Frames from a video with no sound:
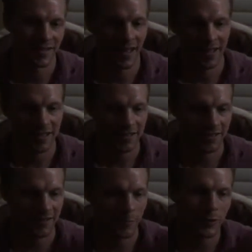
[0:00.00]
like,
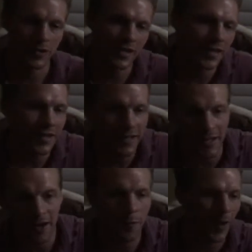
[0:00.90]
we'll see you
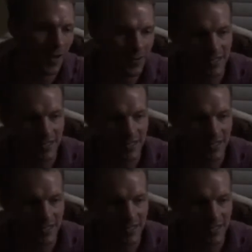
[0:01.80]
around